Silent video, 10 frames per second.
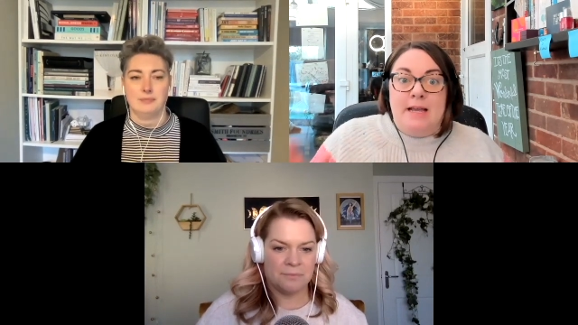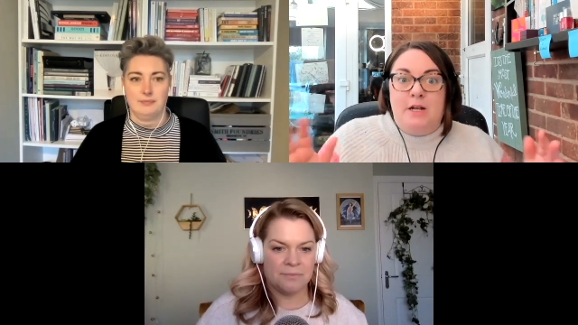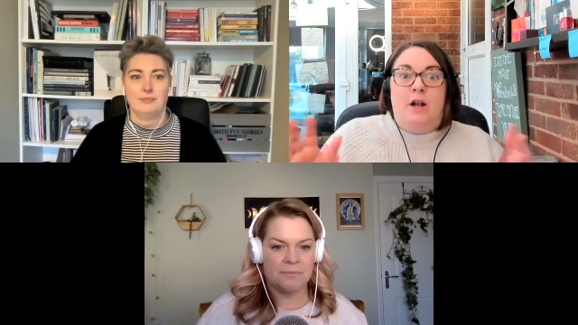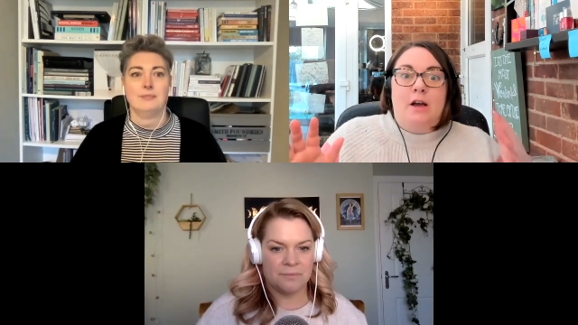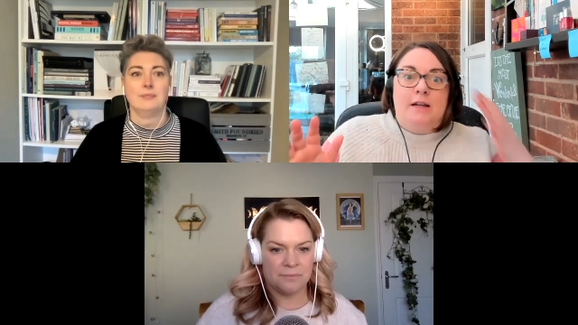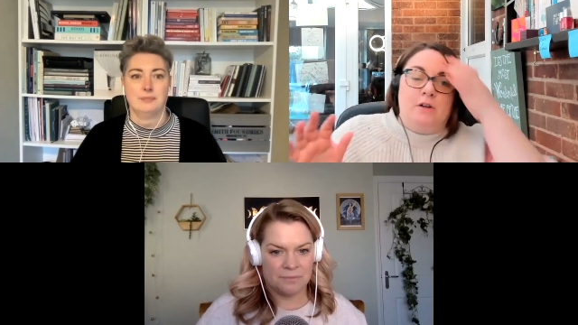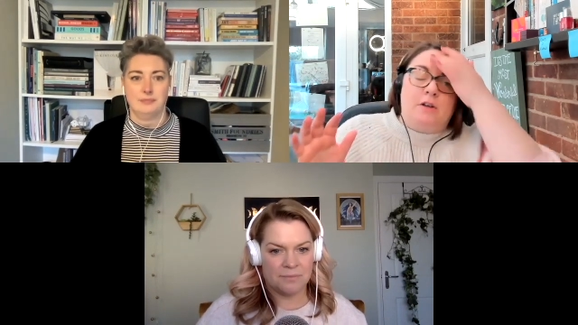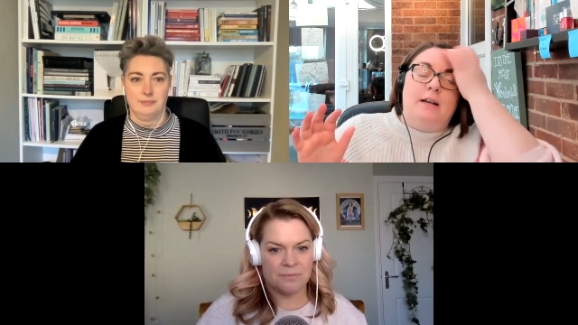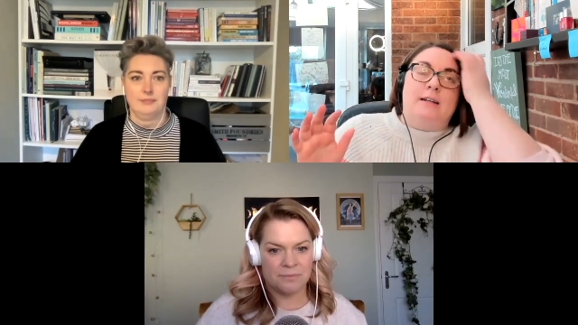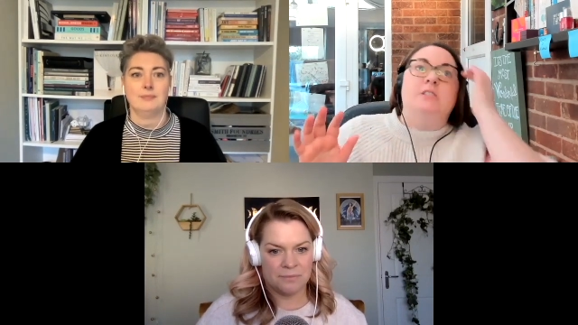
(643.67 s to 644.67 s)
Speaker 1: You know, like
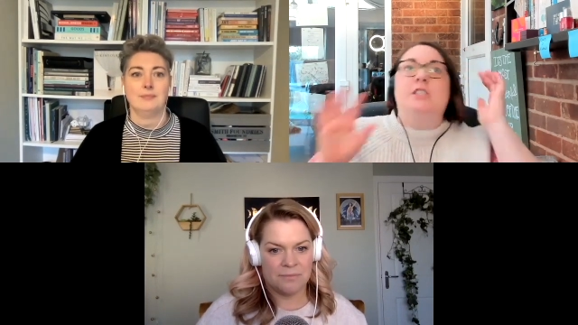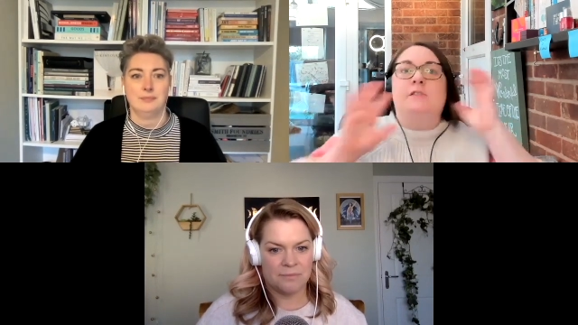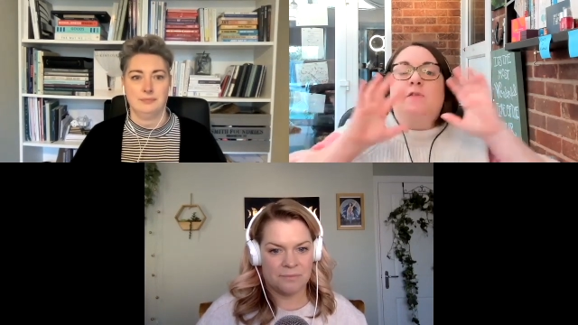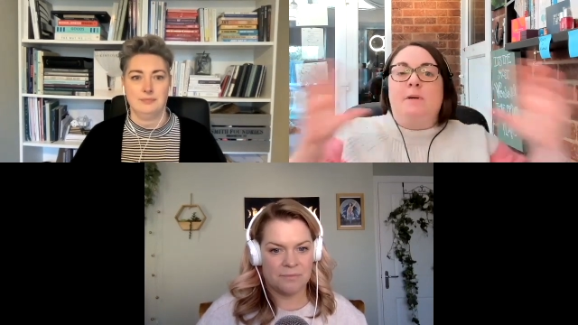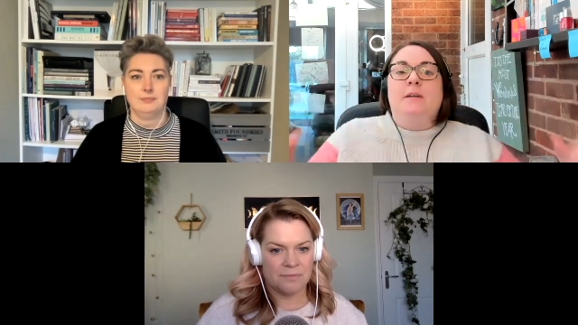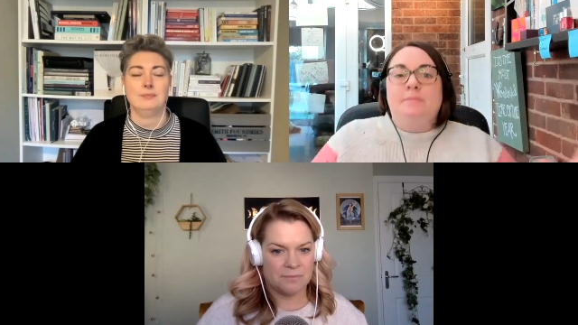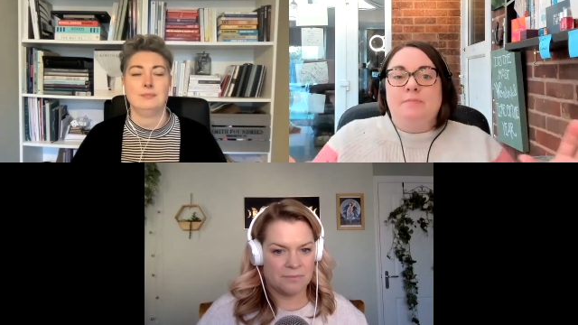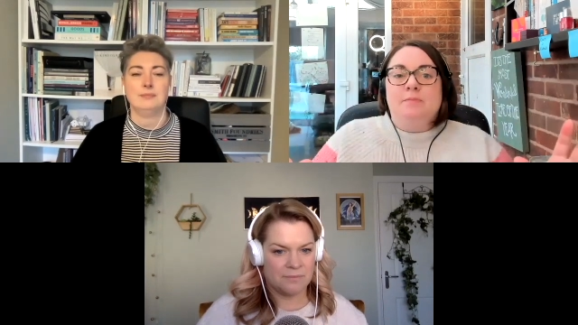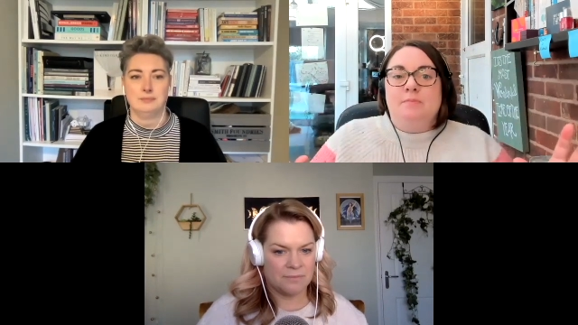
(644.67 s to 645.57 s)
looking at it just mm-hmm. from a mm-hmm.